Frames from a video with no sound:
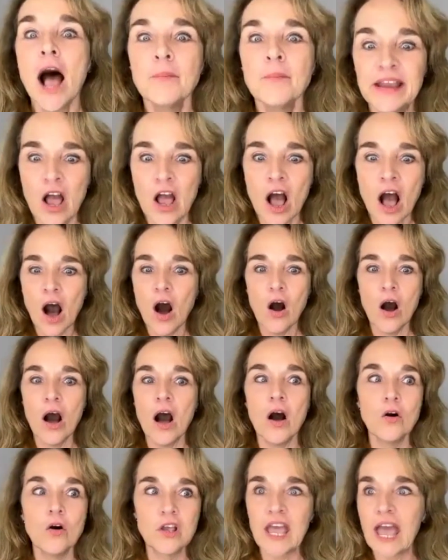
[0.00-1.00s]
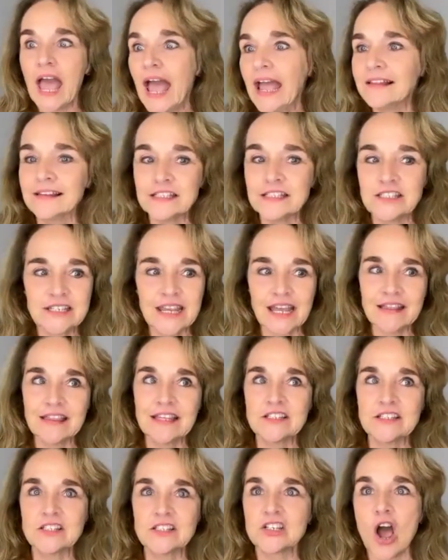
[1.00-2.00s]
I'm like, okay, let's get
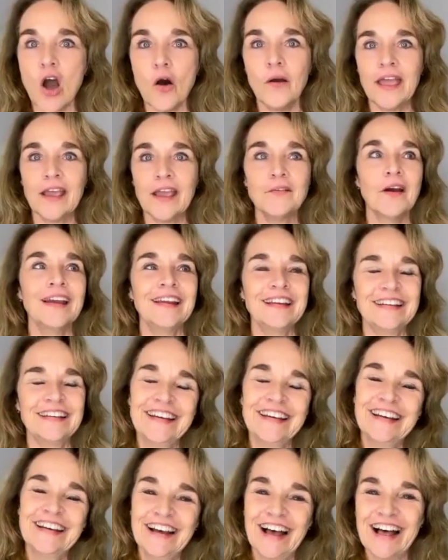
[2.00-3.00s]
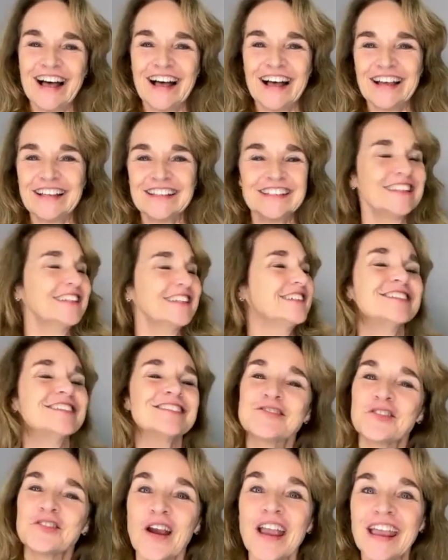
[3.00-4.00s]
this going, right? It's
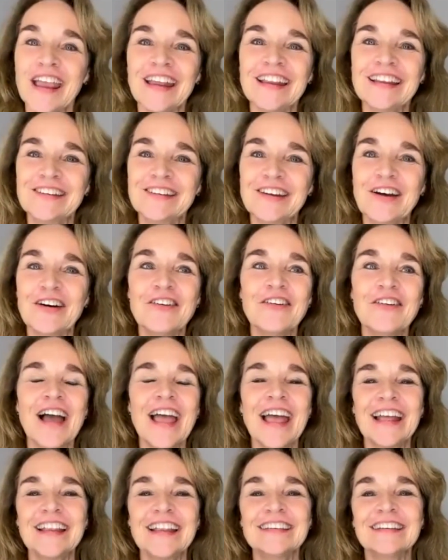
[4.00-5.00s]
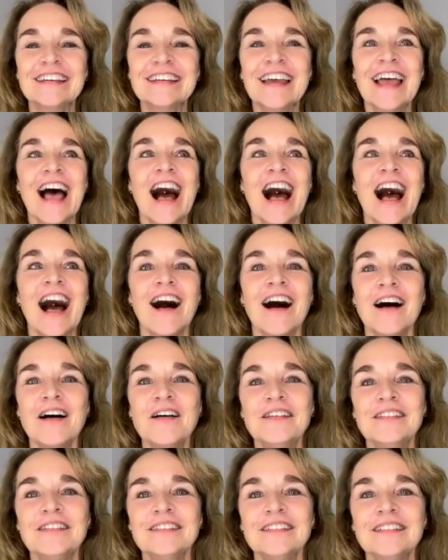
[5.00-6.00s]
just great, you know. And
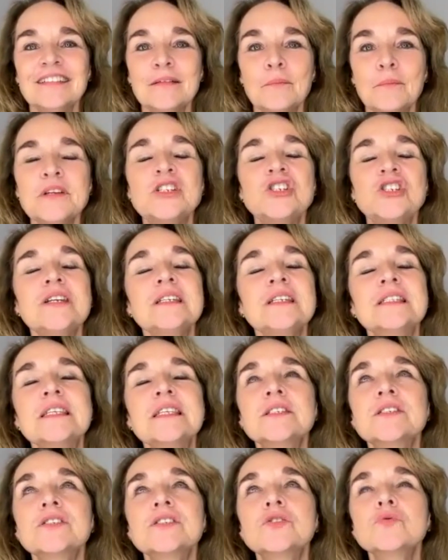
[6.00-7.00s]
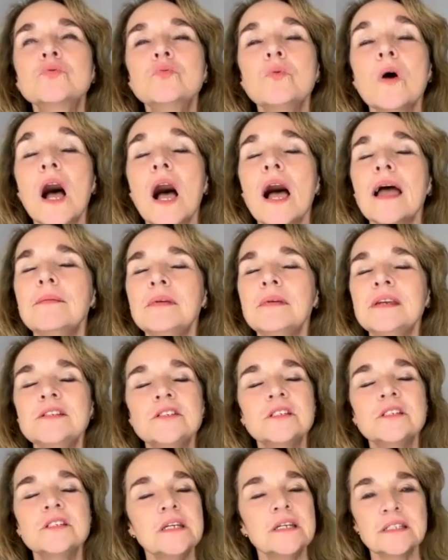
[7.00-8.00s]
but she
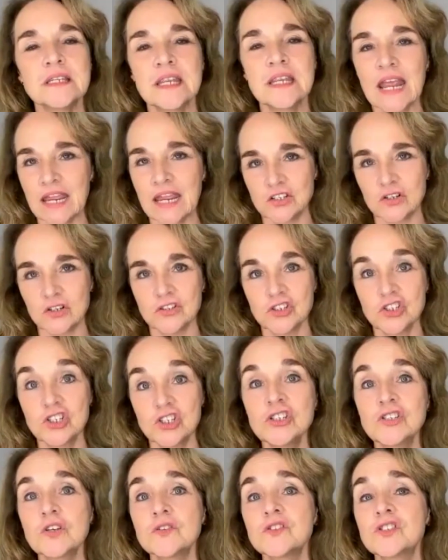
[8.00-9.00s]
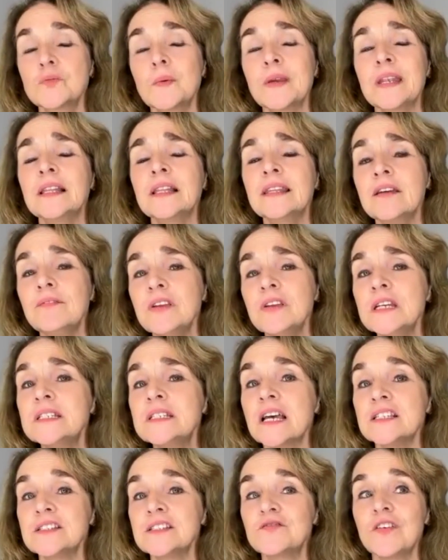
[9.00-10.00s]
is an angel. She is so sweet. Olivia
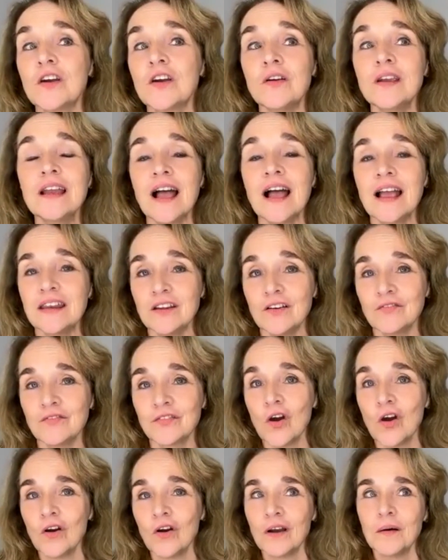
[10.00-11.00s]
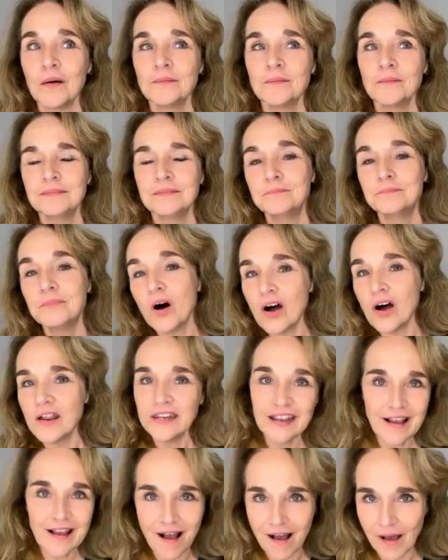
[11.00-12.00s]
does very kind of
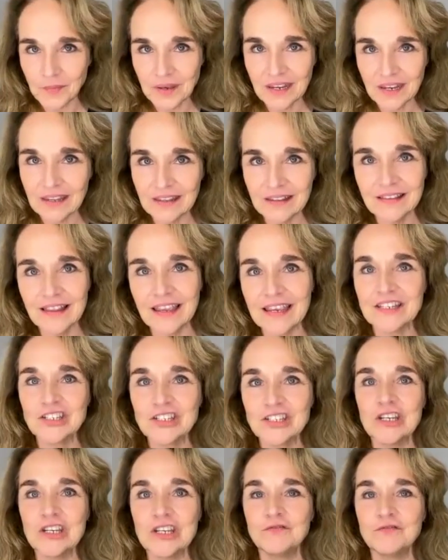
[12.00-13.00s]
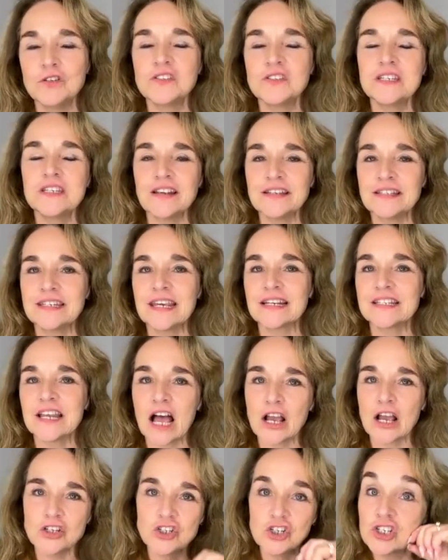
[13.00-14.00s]
body comedy, like if you see on
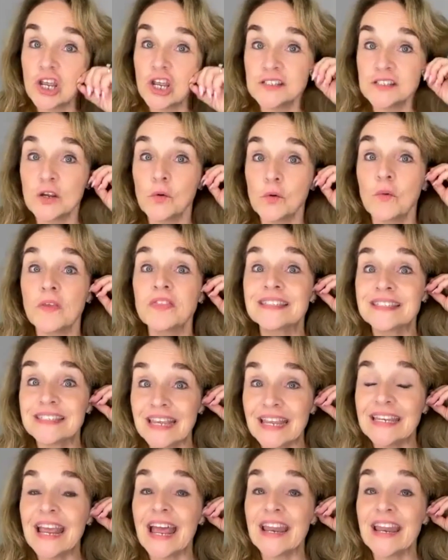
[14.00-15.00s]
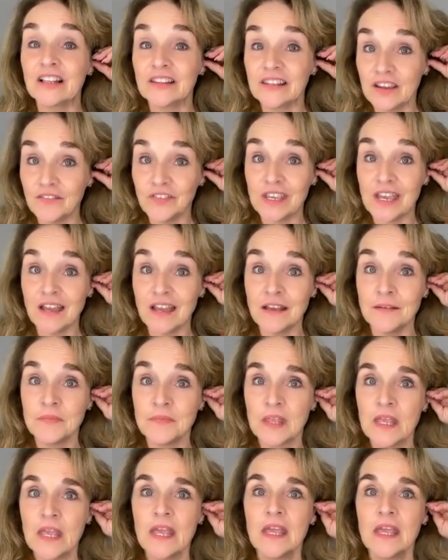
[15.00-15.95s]
TikTok, she does it with Sid and Olivia.